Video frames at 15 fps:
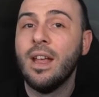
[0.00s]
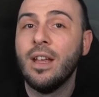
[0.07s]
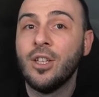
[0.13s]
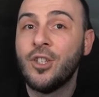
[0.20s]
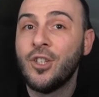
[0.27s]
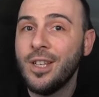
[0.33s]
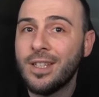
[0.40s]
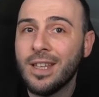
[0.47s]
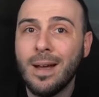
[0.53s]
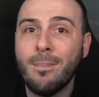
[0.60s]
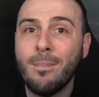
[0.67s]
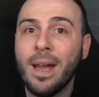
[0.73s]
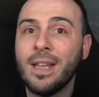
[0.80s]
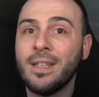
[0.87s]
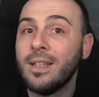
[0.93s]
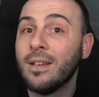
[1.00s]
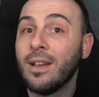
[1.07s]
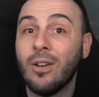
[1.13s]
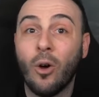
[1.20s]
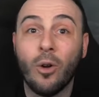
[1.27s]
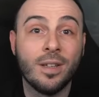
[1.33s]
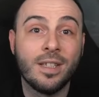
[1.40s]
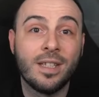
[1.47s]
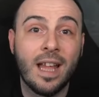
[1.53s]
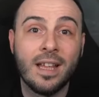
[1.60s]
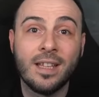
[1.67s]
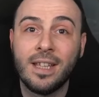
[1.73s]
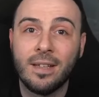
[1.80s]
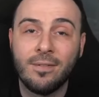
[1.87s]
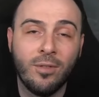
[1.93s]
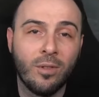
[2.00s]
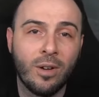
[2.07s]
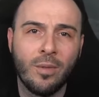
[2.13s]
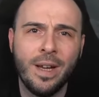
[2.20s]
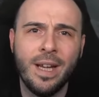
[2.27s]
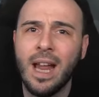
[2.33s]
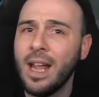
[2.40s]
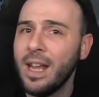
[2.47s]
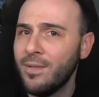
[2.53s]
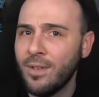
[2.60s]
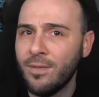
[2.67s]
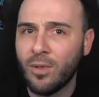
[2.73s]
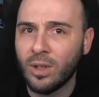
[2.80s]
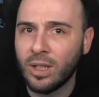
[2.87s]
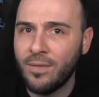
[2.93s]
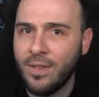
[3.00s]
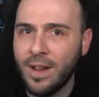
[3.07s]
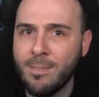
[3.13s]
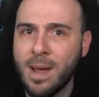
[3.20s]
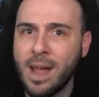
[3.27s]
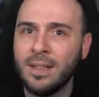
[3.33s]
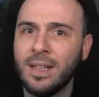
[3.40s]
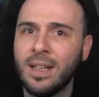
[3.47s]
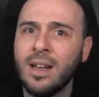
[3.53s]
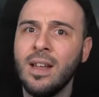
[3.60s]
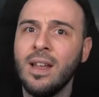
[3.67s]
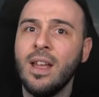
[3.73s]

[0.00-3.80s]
She's amazing on a stun set for Arena, even for the Feymender.